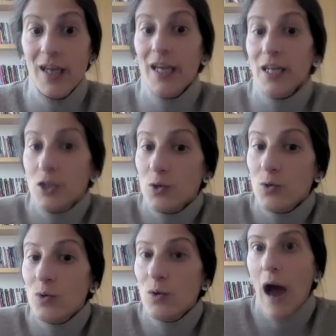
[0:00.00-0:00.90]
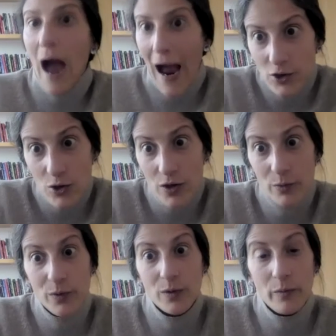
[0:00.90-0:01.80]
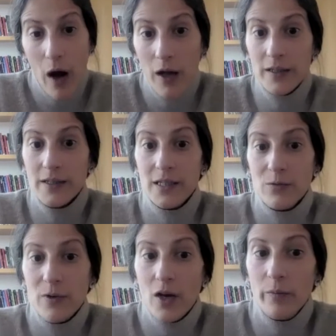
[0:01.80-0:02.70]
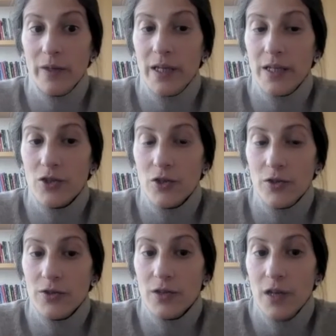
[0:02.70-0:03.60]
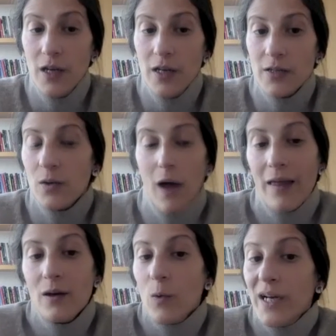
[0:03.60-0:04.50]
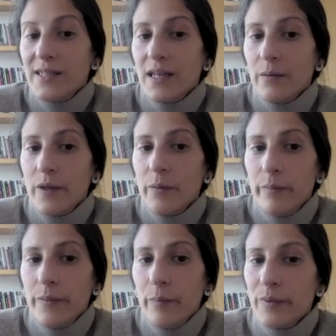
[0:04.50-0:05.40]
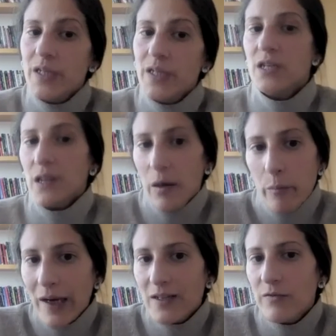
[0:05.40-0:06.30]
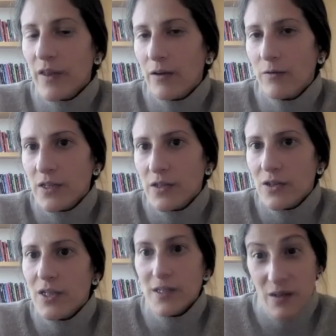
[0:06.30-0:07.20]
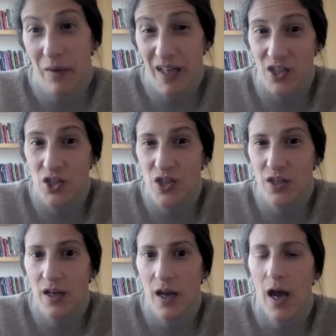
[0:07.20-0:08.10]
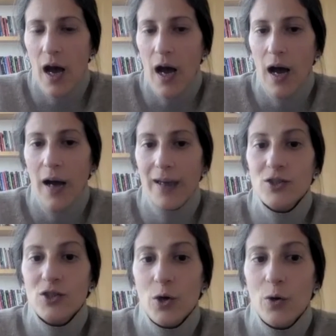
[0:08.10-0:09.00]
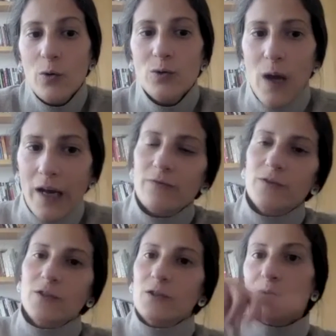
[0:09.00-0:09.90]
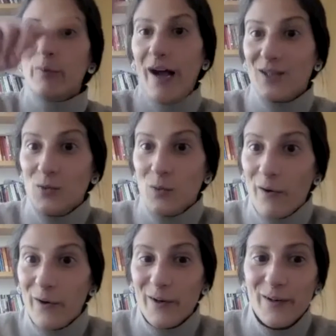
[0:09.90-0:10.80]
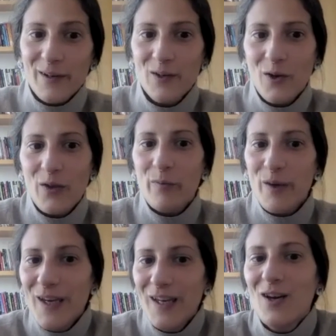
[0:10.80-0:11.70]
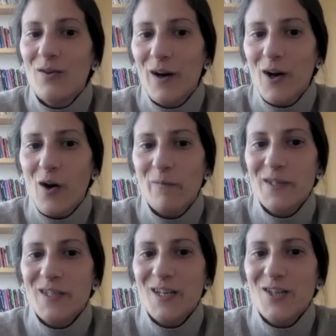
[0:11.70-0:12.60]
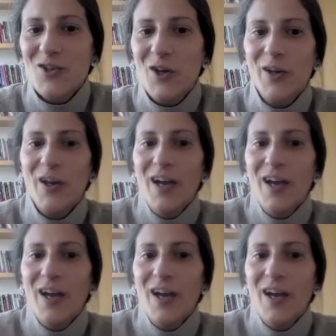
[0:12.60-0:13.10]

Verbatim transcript: into actionable policy recommendations. So otherwise, the, the, the potential impact of that research is diminished. Uh, and so to kind of circle back to our, you know, the beginning of our conversation,